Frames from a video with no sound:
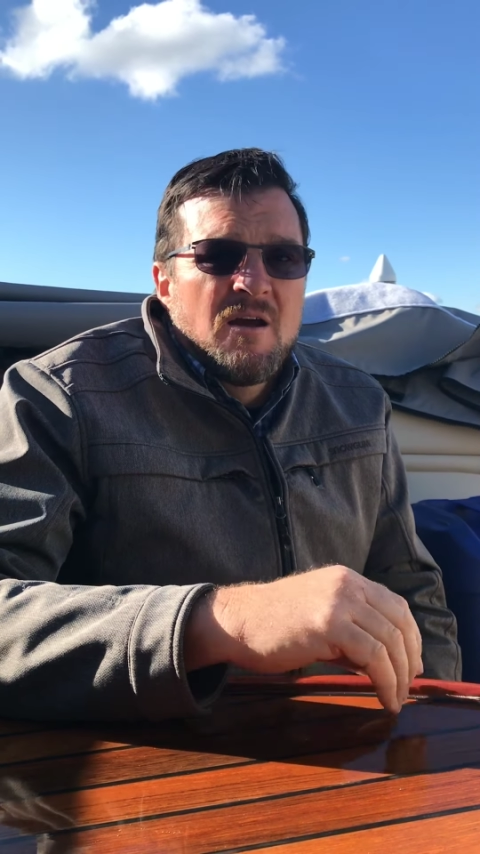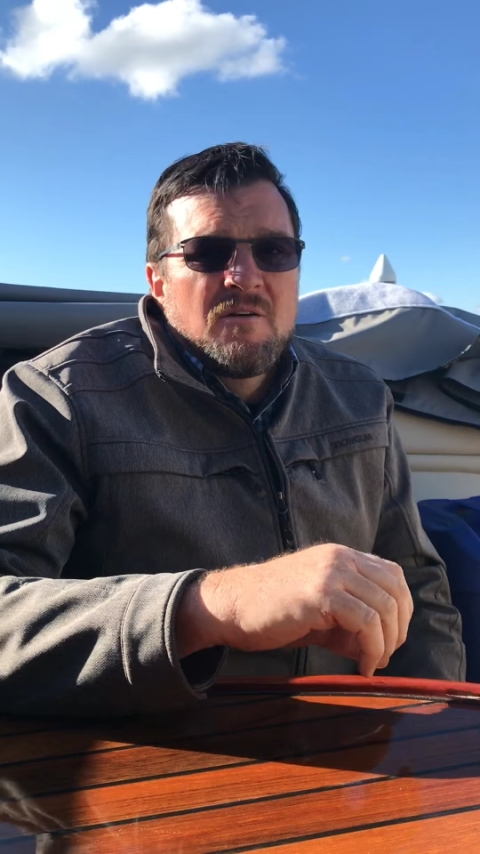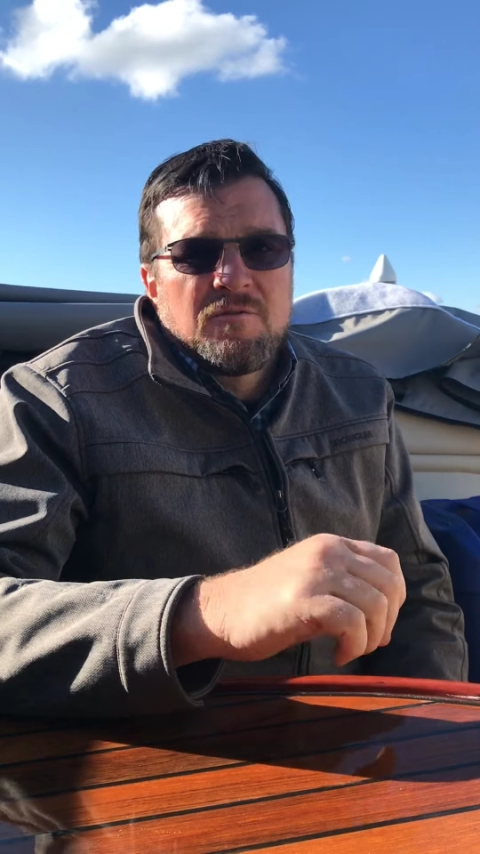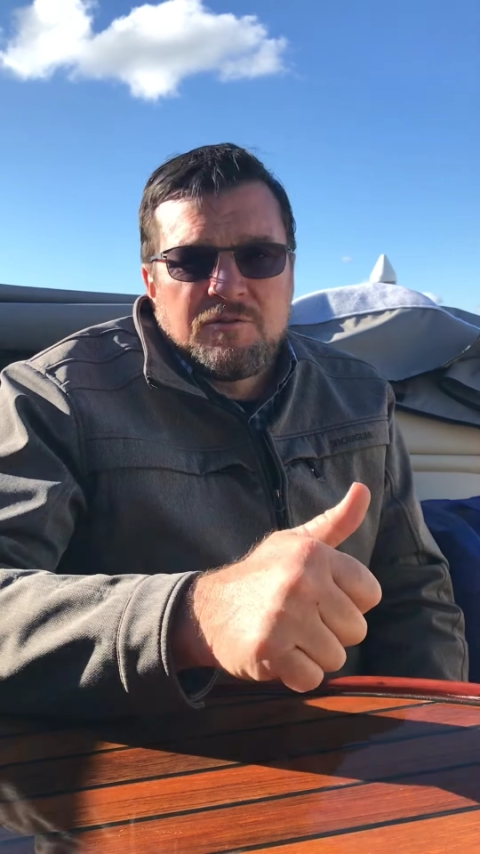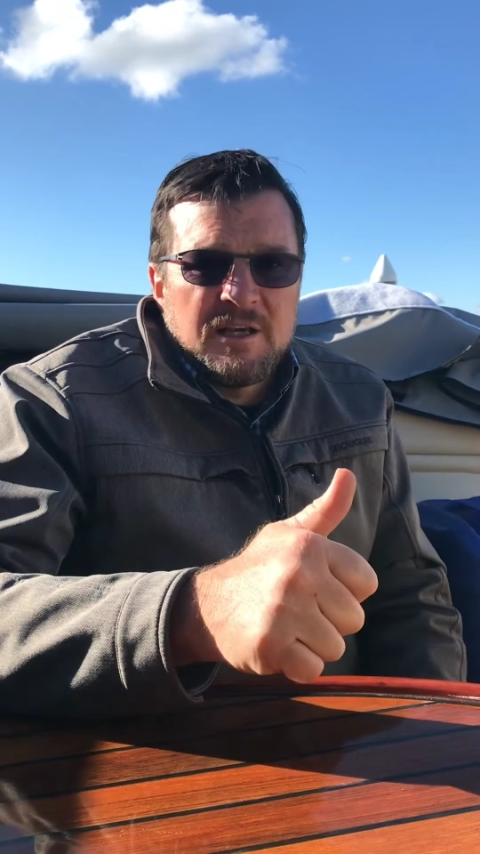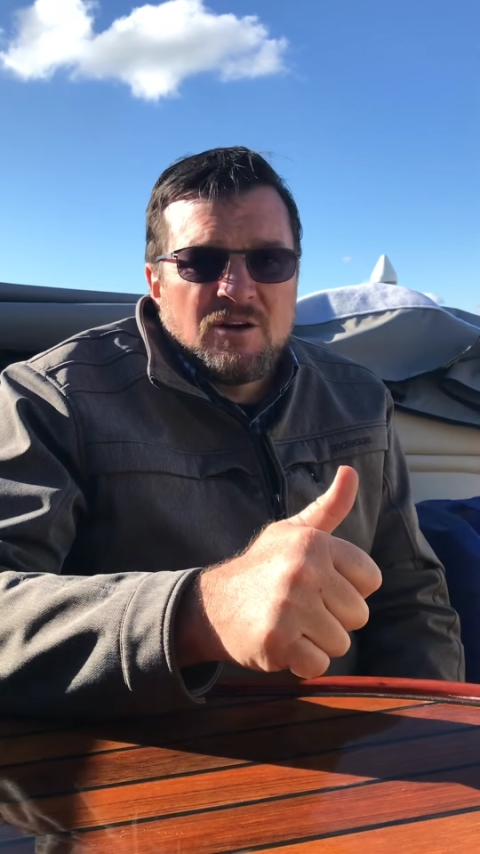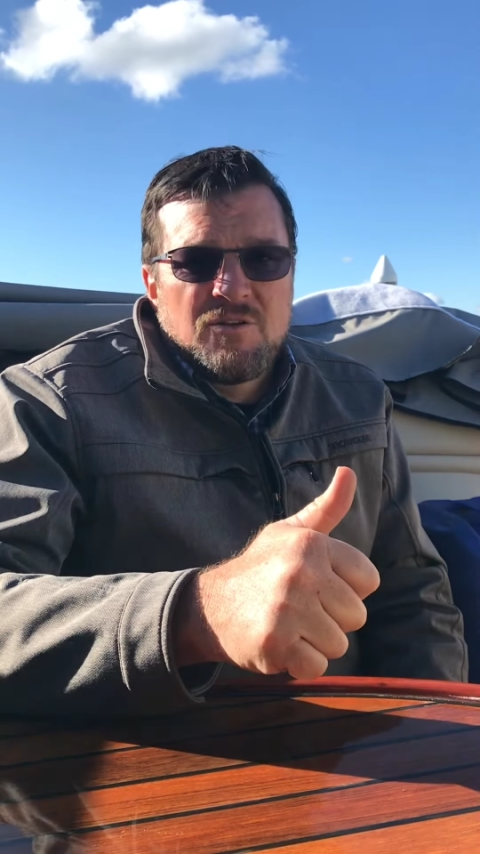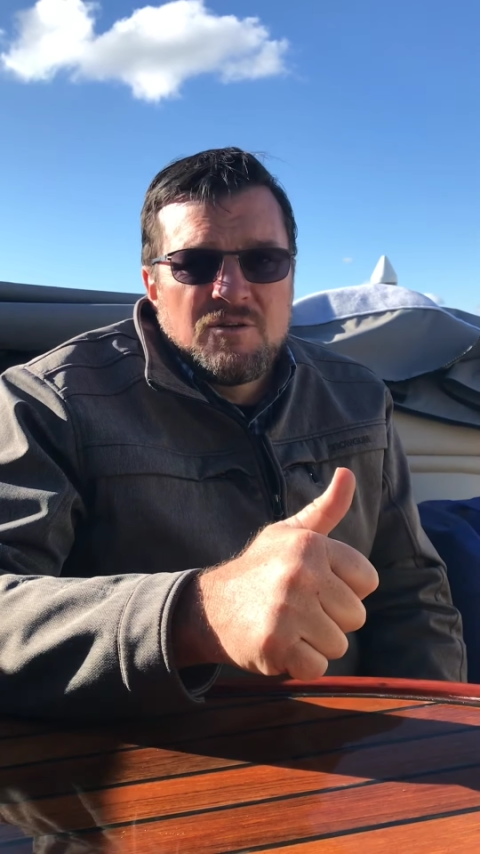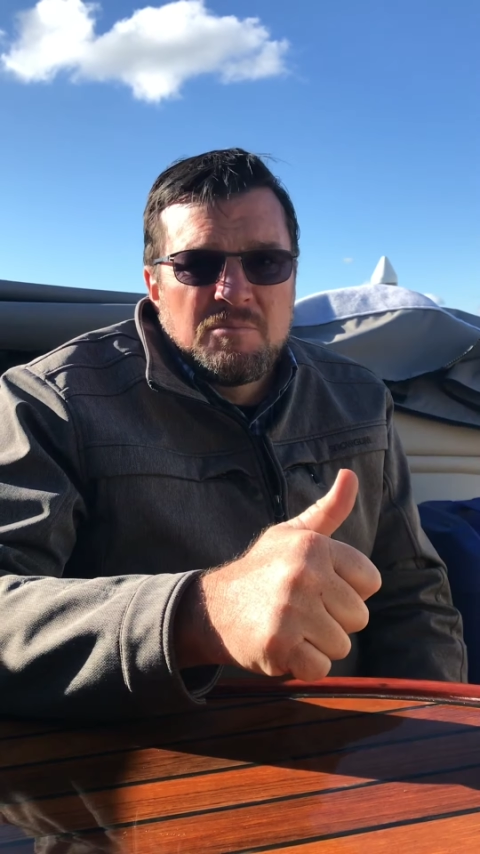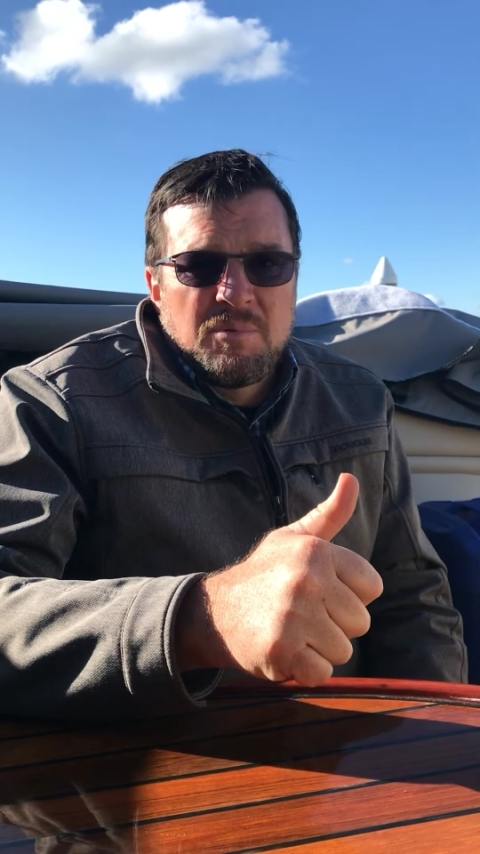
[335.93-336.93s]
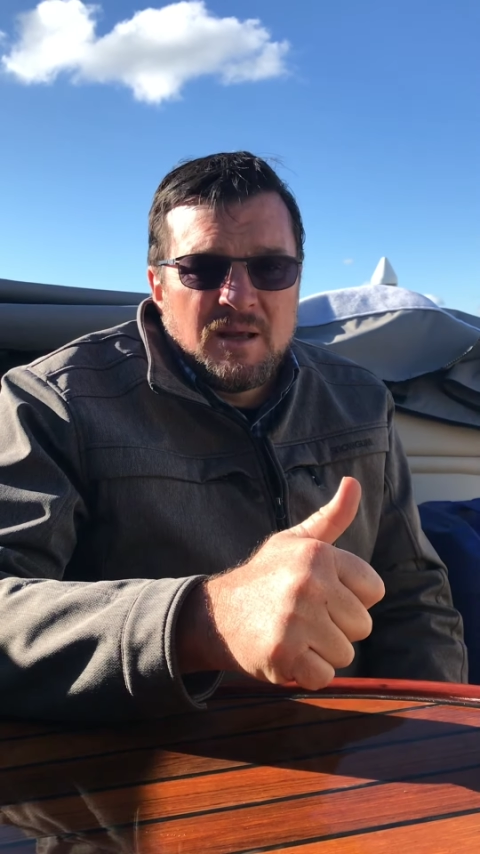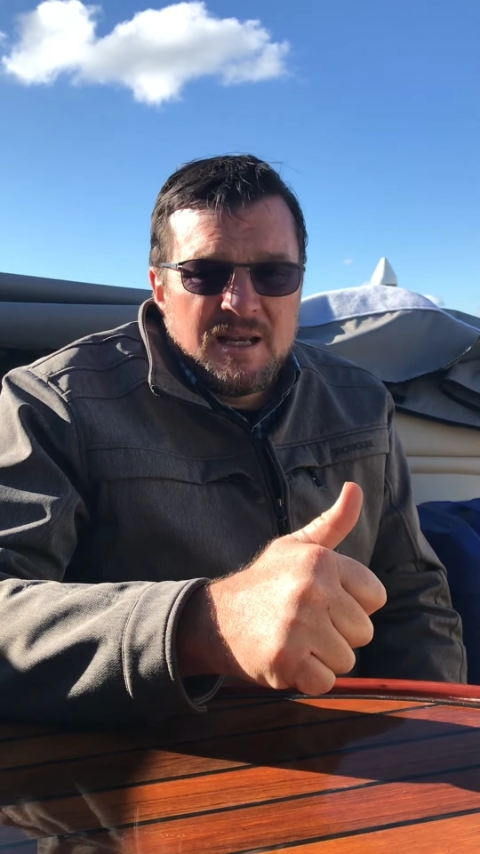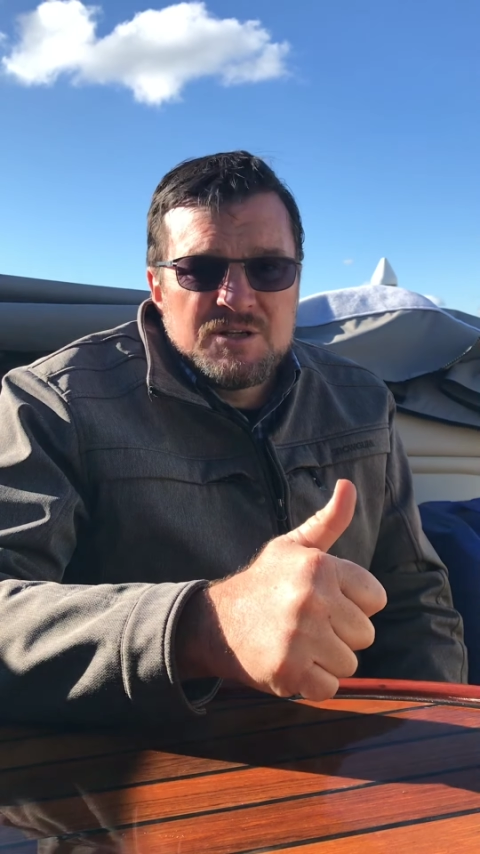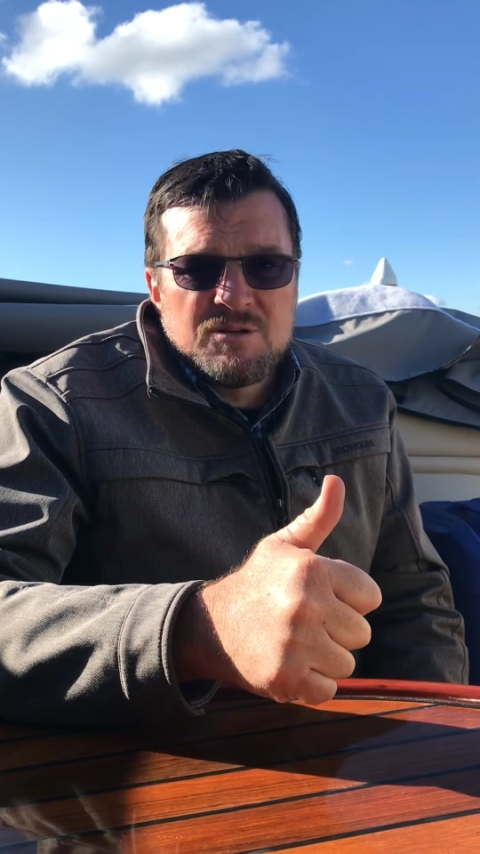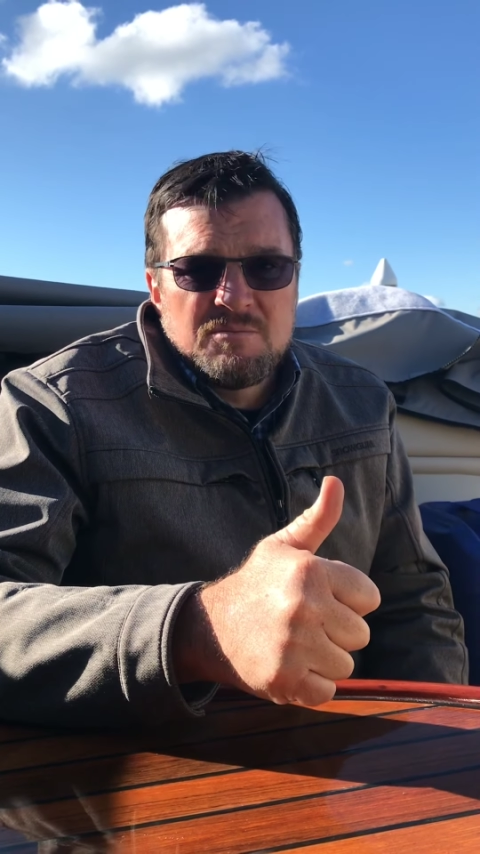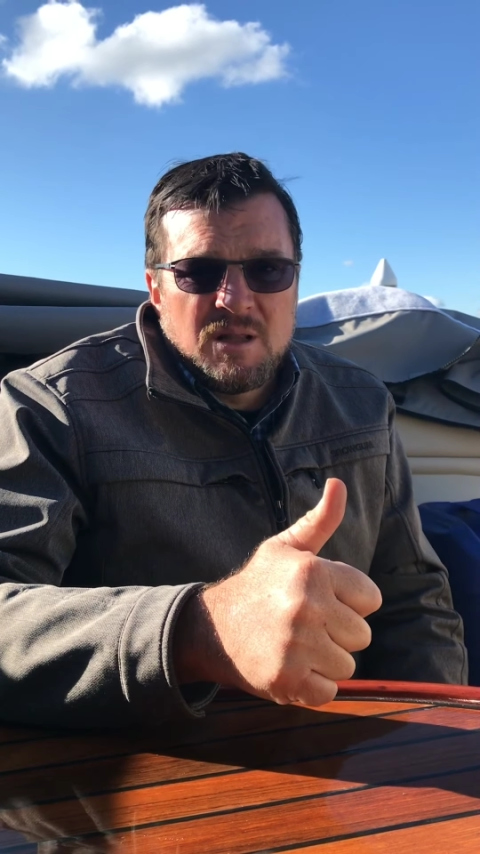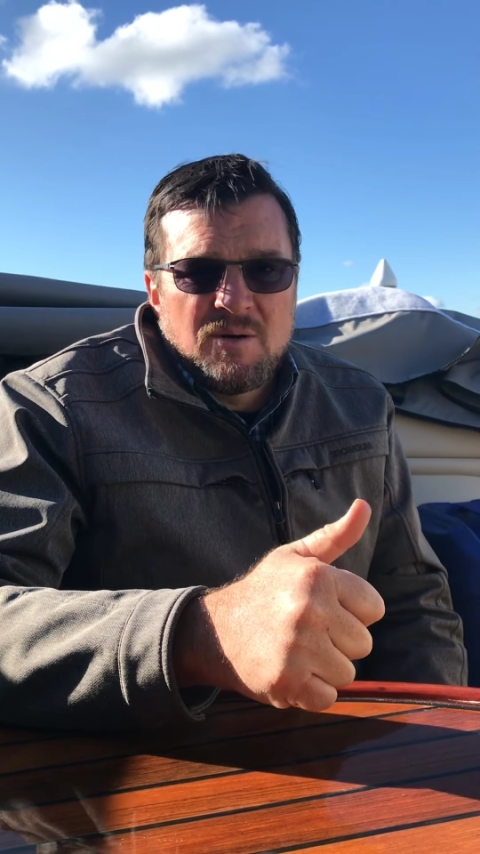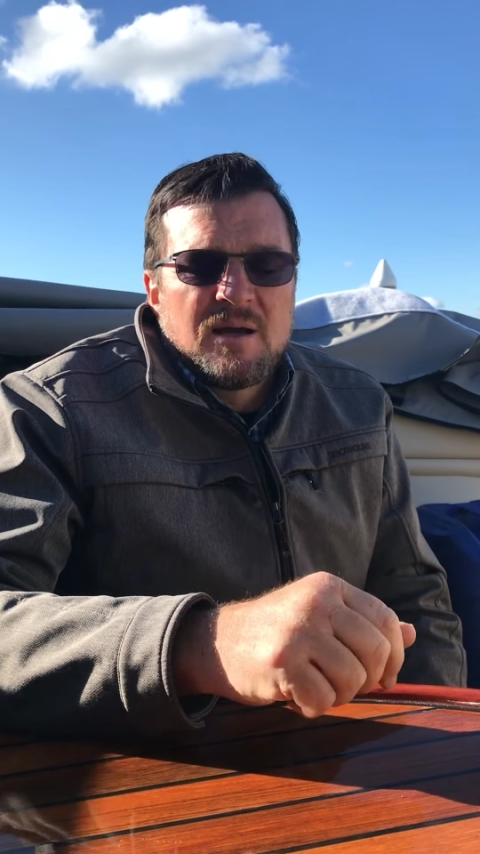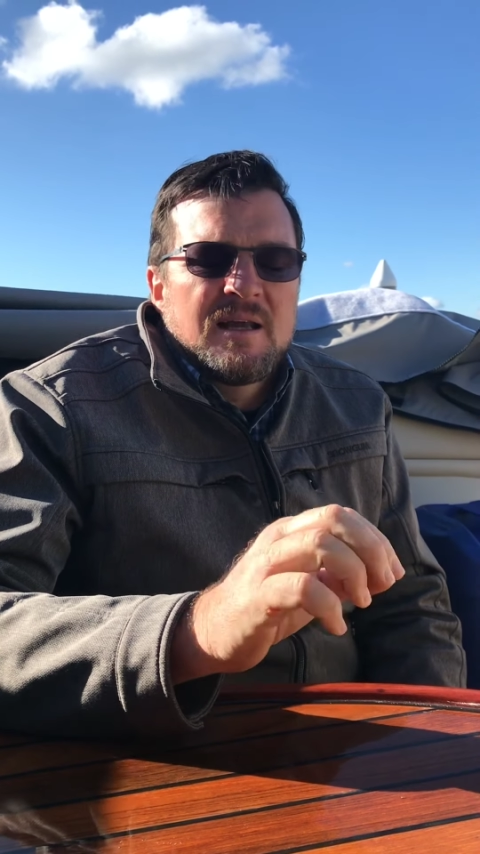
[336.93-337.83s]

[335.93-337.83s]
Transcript: flick on the engine blower.